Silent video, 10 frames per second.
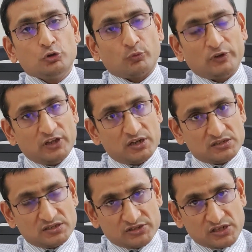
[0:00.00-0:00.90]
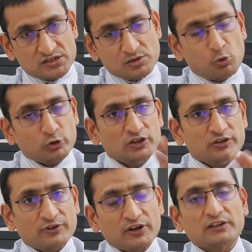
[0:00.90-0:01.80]
So when there is just a
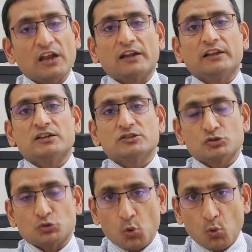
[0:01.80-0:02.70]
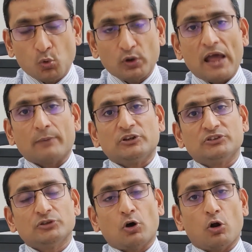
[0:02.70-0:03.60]
bony defect and there is no
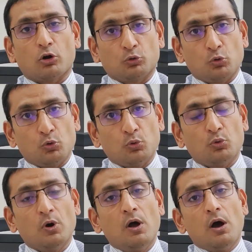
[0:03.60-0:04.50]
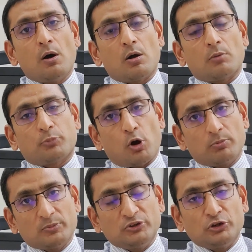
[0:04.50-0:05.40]
damage or no
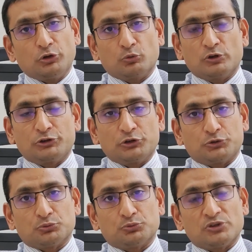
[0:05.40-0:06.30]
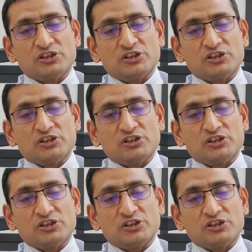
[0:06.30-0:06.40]
problem in the neural tissue,